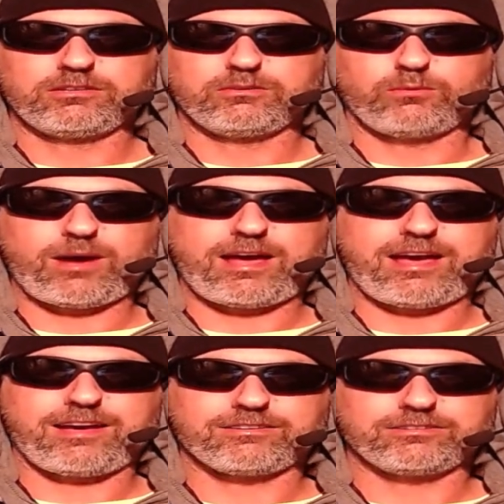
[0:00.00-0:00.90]

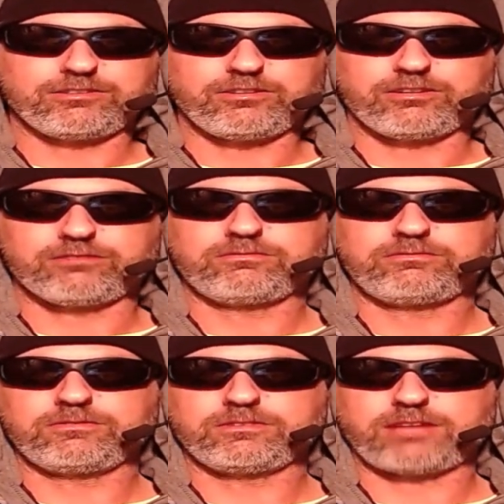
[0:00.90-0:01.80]
Wah, you know,
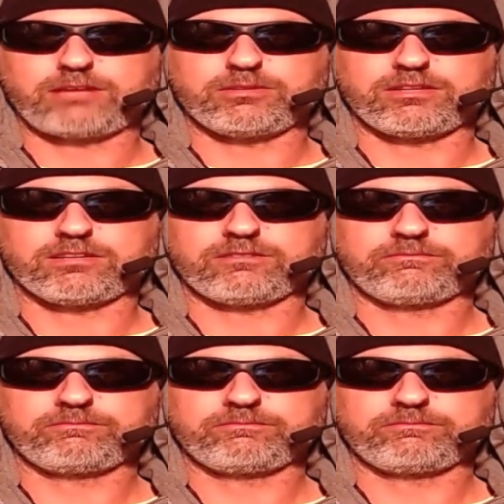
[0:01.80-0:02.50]
type of thing.